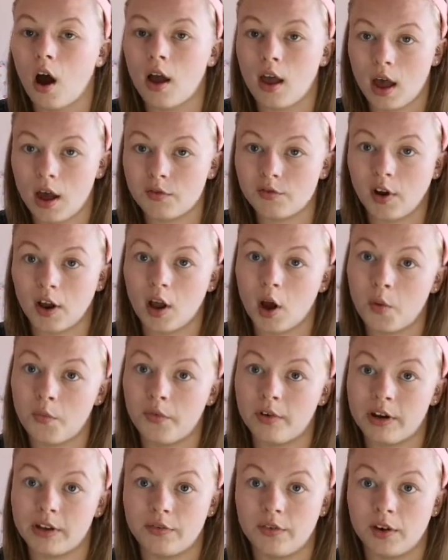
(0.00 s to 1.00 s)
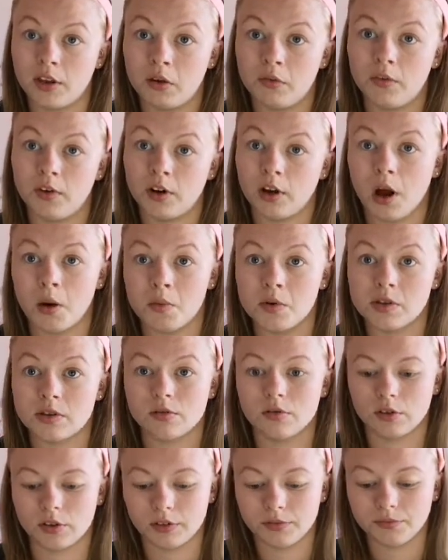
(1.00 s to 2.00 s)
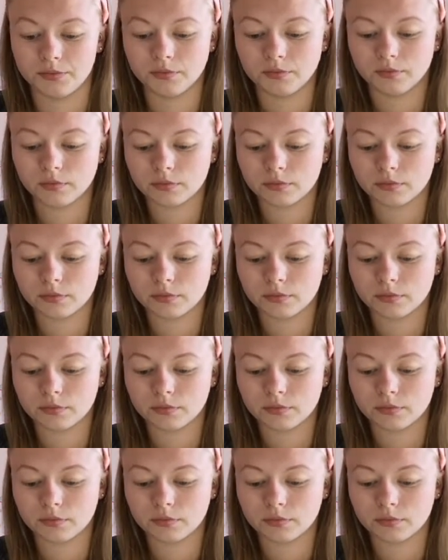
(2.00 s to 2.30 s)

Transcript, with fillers: I have great hope for this video for the comments working.